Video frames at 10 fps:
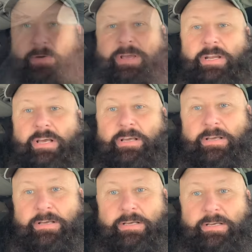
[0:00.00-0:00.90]
I'm gonna
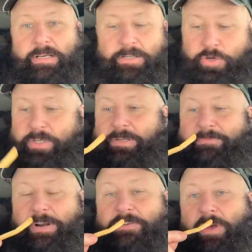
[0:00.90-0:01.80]
enjoy some
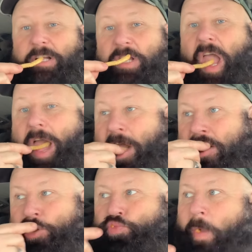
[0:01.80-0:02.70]
french fries.
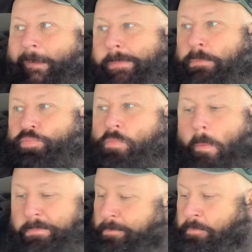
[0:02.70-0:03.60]

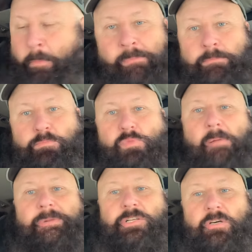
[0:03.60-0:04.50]
Mm,
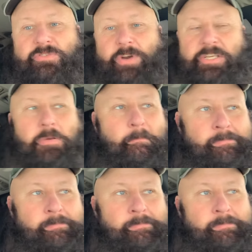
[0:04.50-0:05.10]
love McDonald's fries.